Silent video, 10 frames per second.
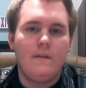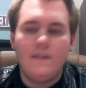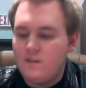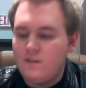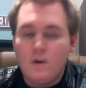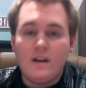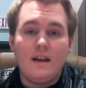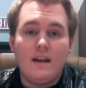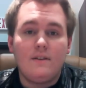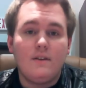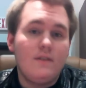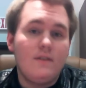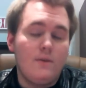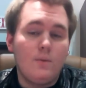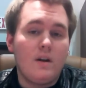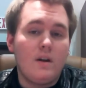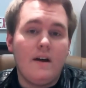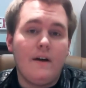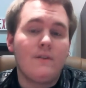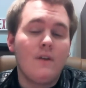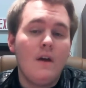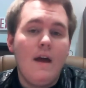This is what it is, this is what it does,